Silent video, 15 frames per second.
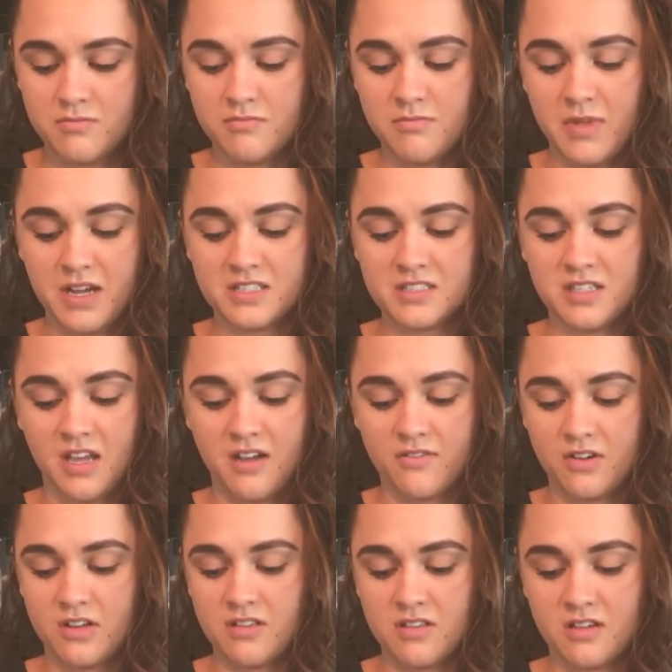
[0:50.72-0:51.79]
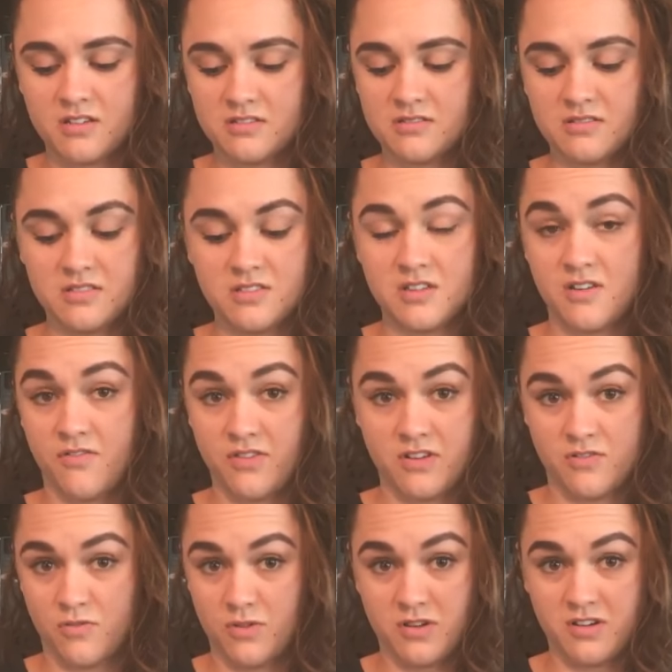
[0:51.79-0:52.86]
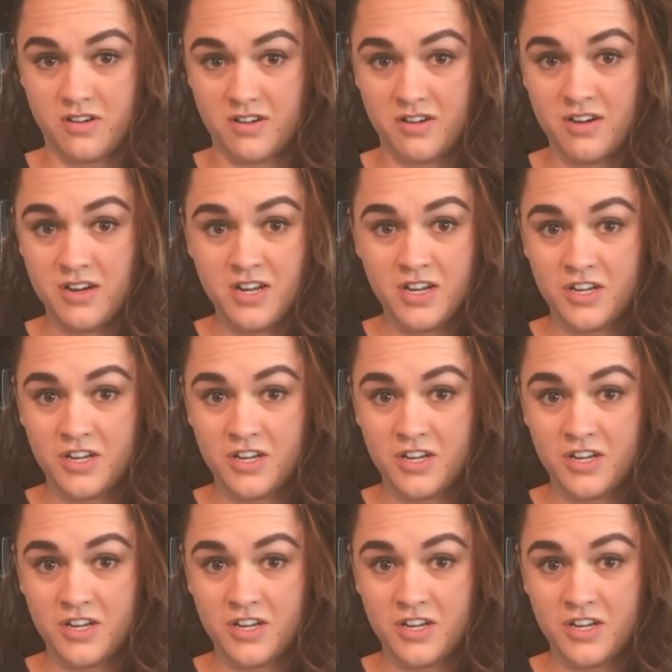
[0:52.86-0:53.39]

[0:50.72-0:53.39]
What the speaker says: mix everything in a different order.